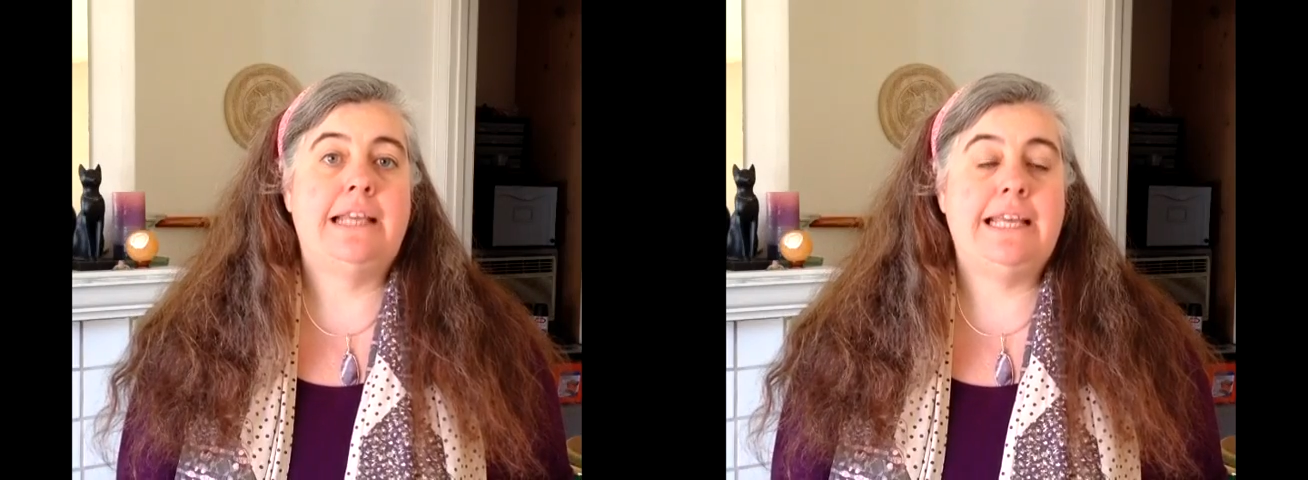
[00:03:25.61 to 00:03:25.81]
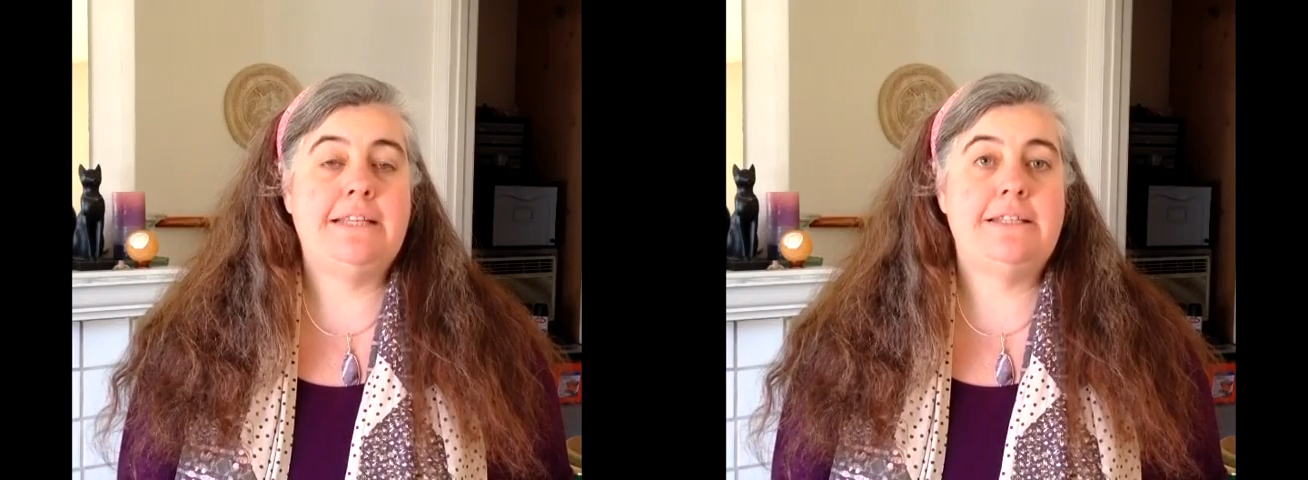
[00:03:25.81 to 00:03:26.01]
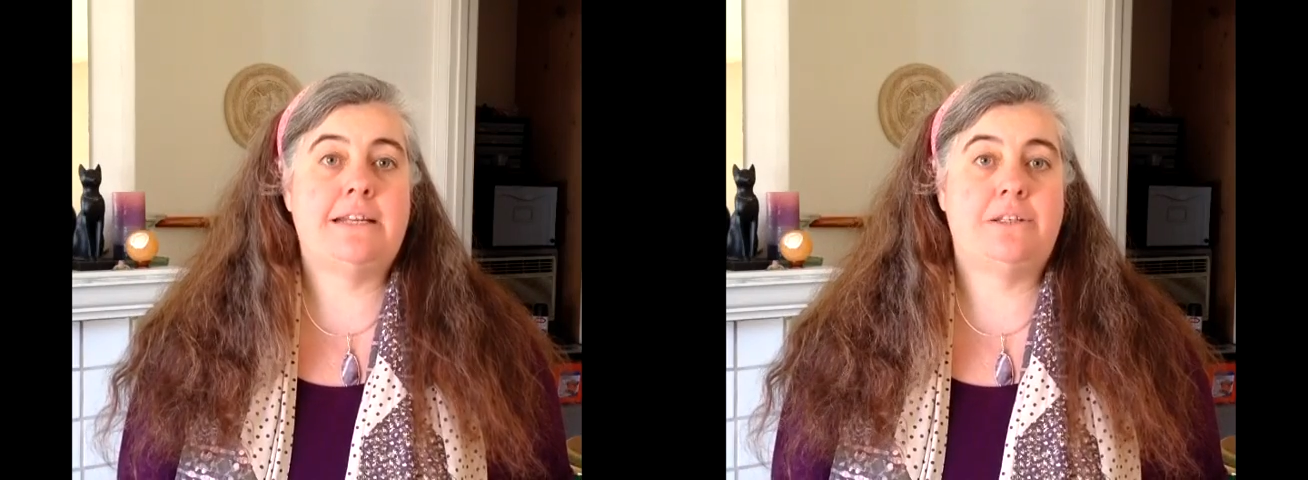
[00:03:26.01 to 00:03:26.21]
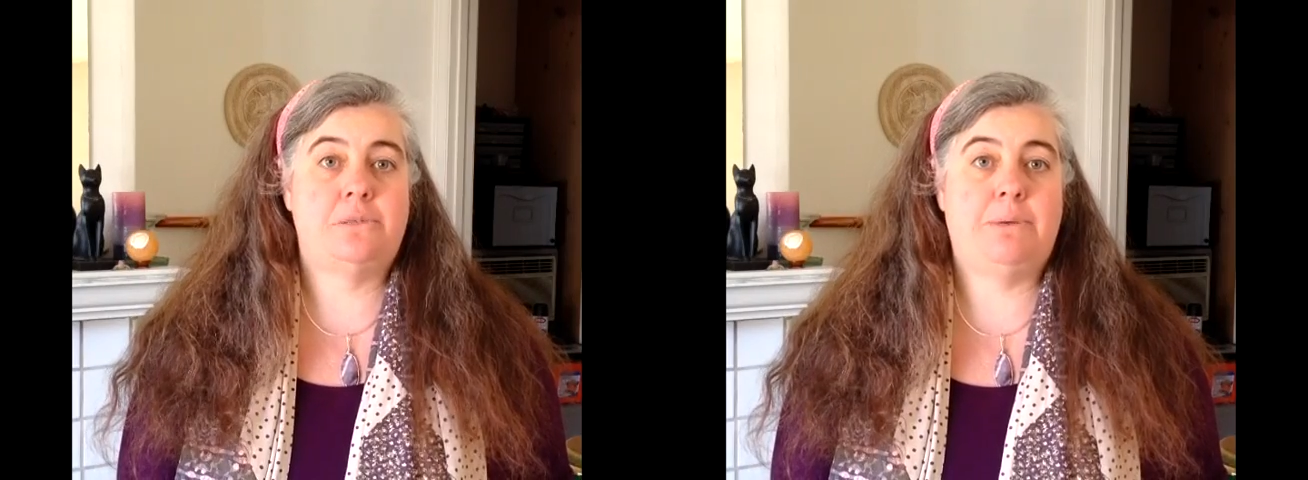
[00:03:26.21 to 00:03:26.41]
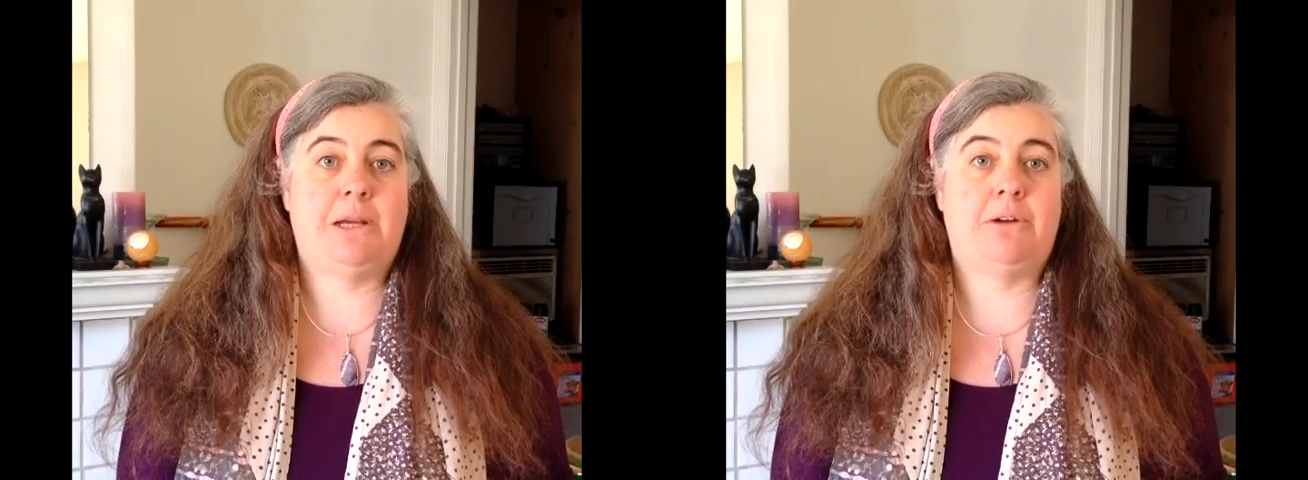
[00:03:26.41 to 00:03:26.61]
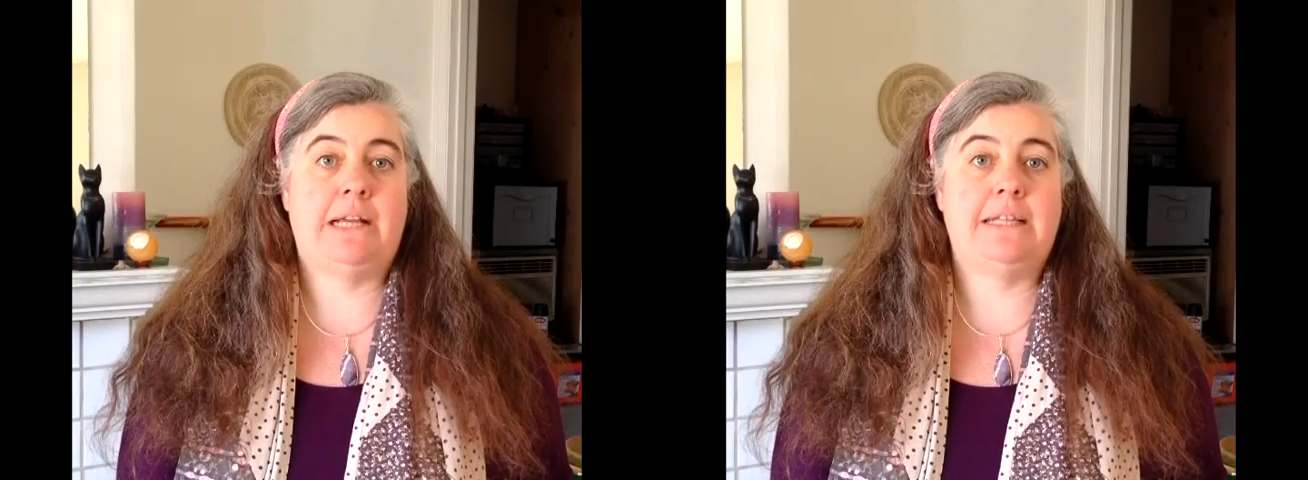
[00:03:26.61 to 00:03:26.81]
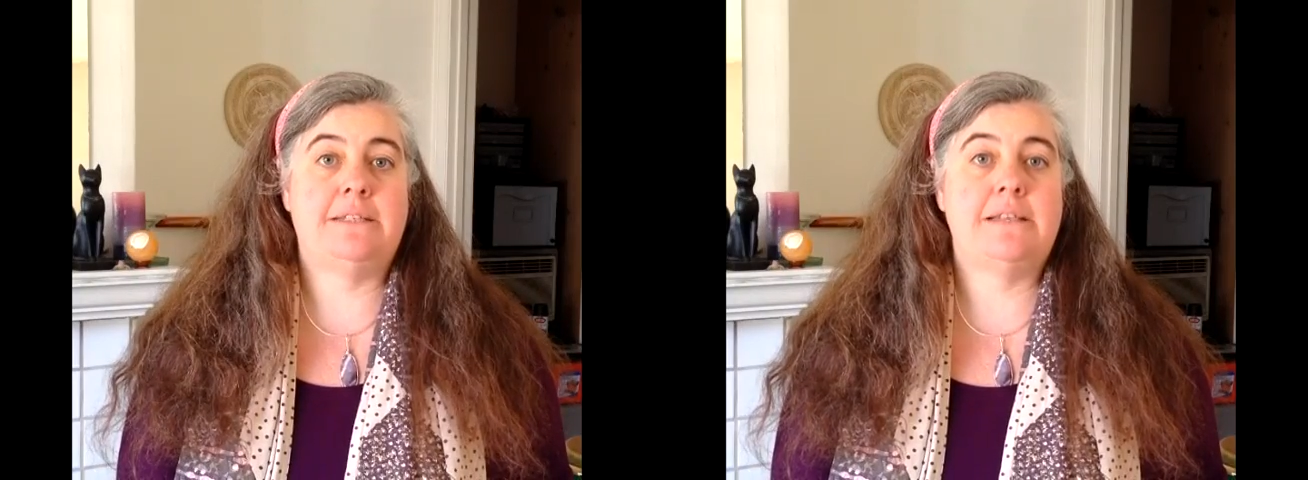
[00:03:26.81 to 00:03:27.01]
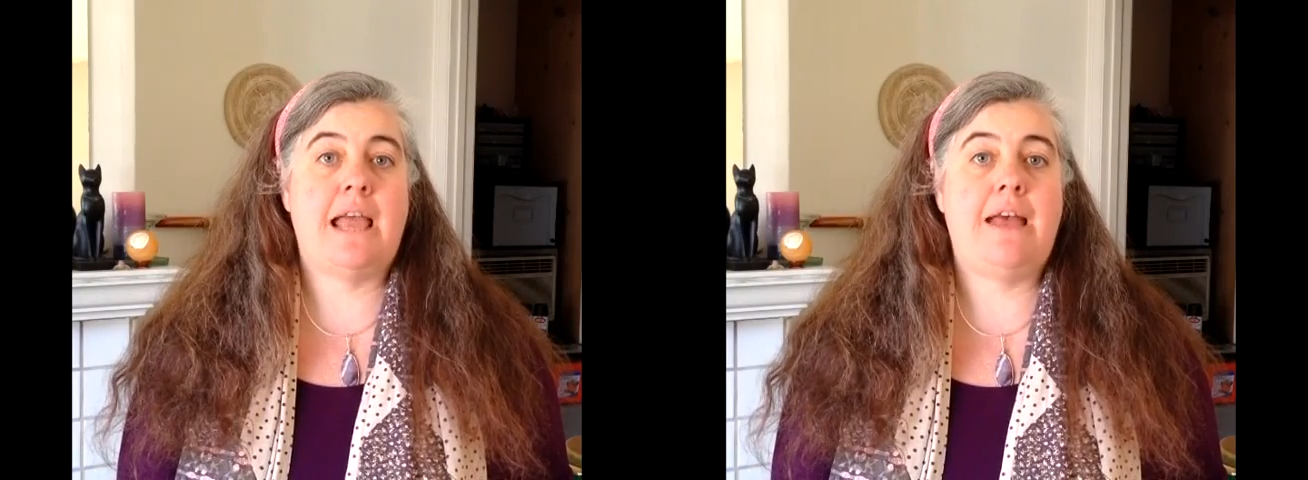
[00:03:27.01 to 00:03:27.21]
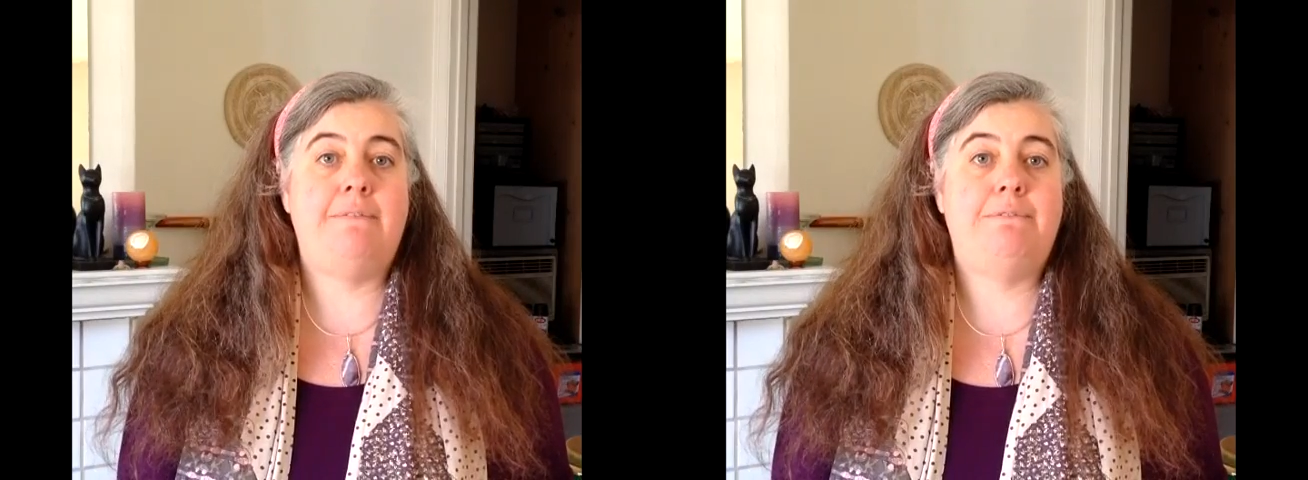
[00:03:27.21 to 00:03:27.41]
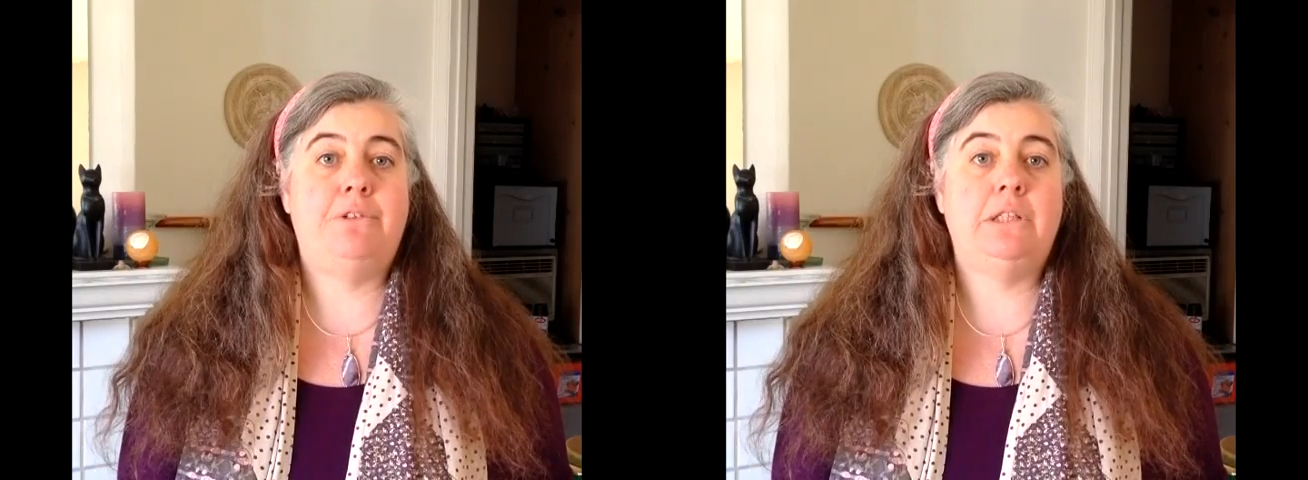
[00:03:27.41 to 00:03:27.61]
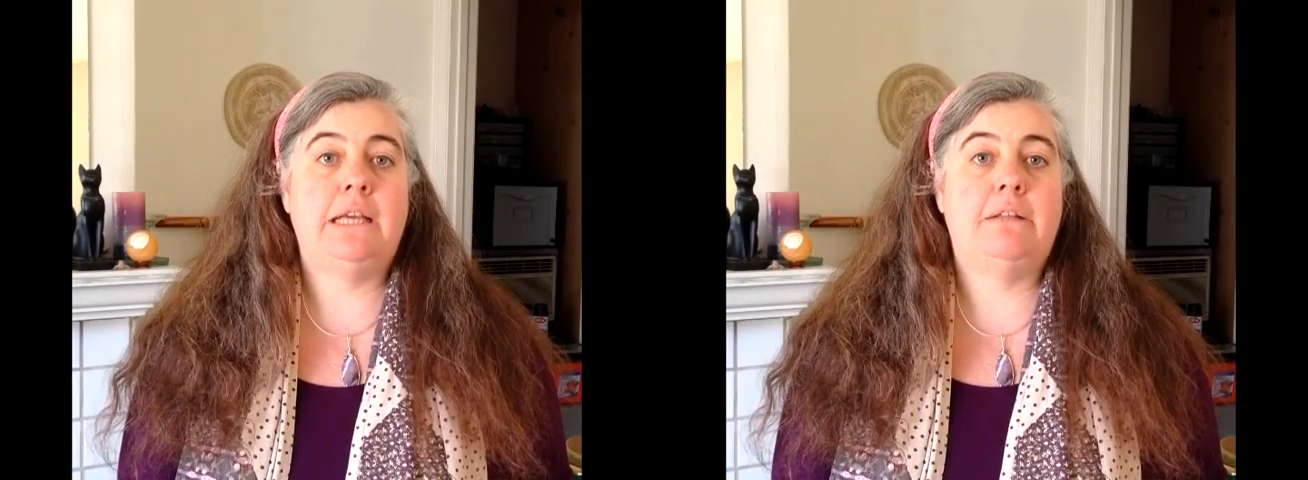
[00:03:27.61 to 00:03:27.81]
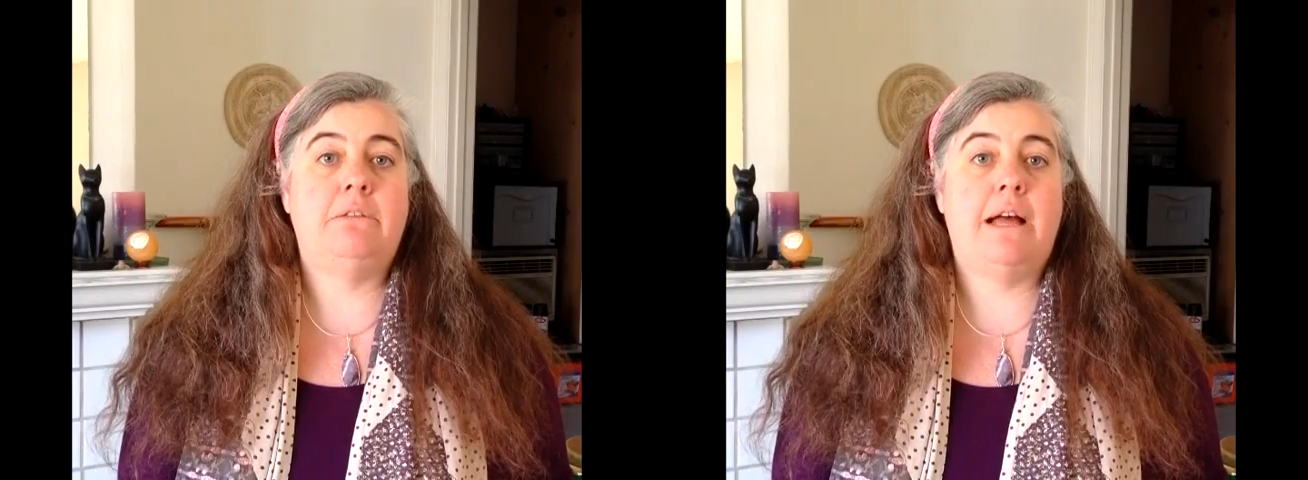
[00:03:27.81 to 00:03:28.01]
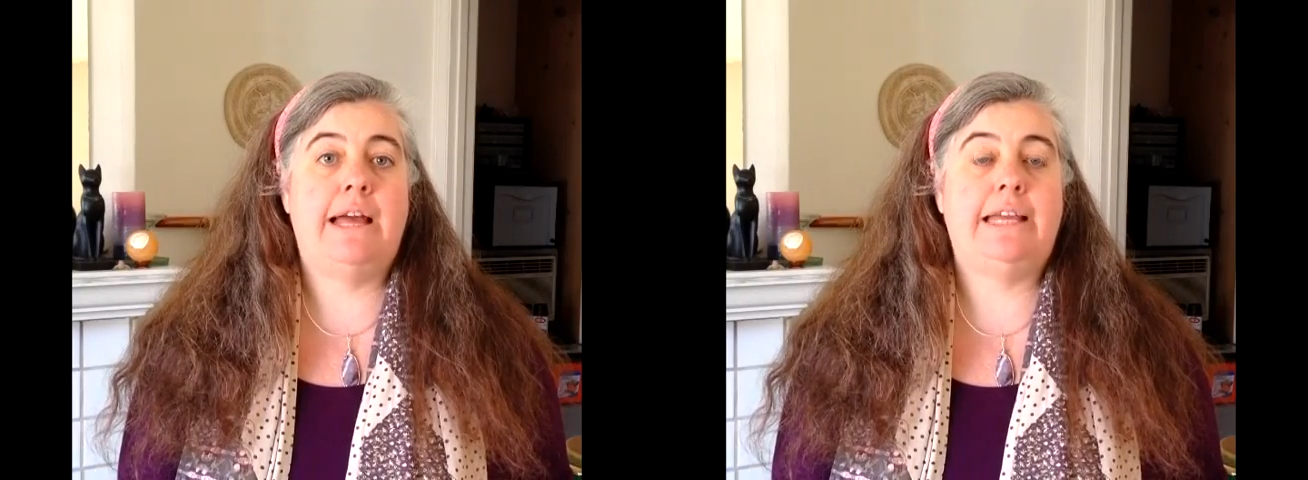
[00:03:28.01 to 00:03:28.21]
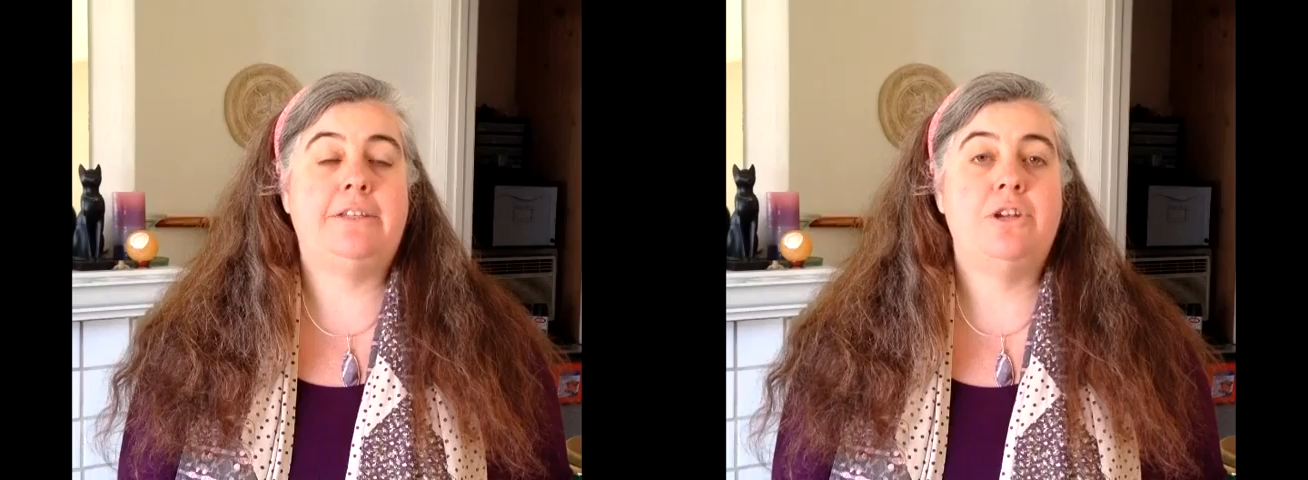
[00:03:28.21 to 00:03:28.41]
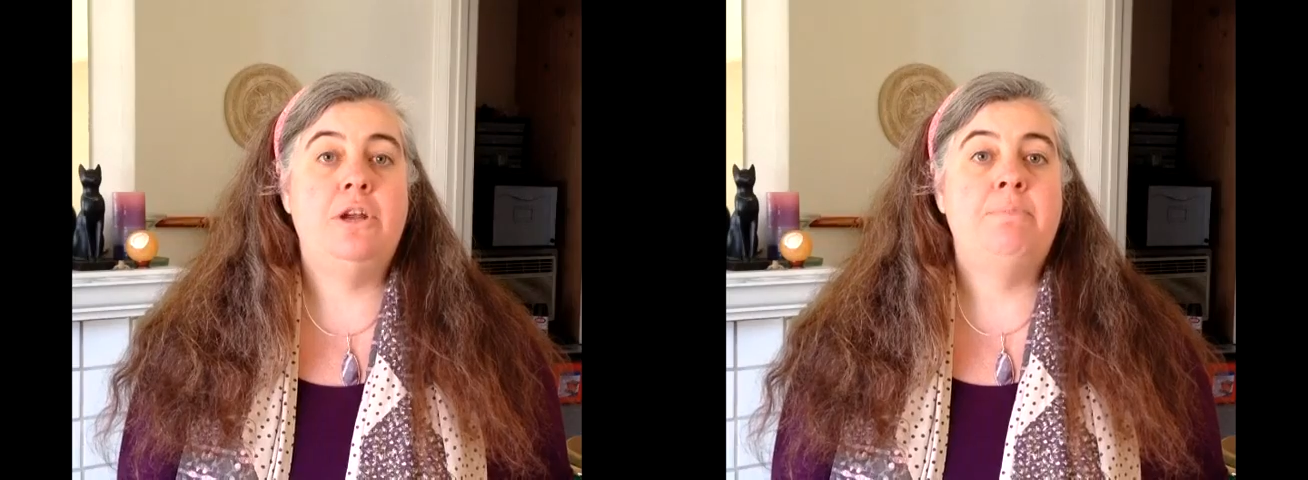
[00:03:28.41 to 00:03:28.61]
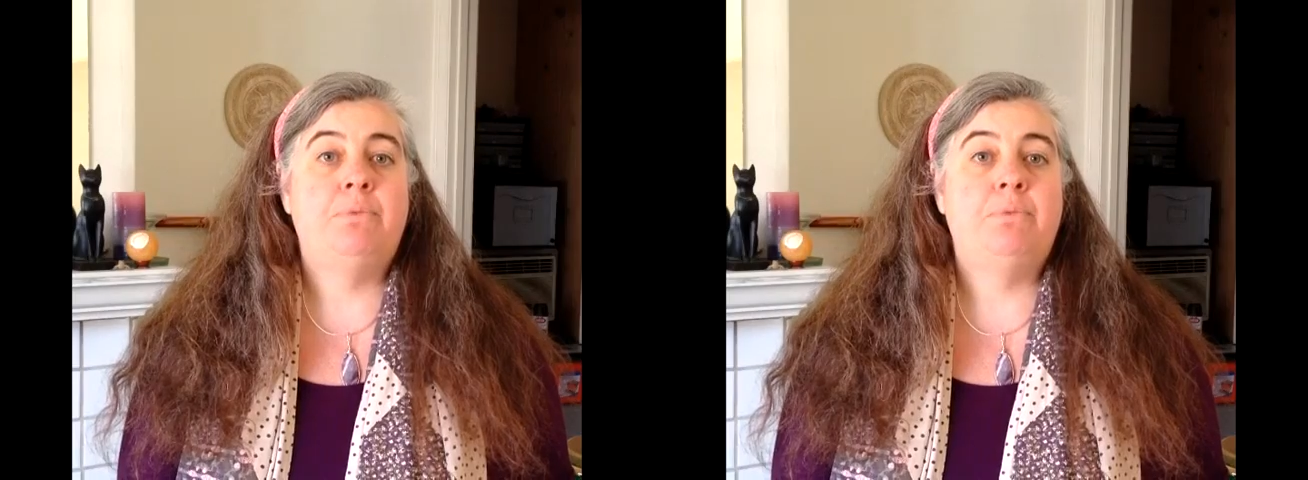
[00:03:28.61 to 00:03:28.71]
its experience and fully aligned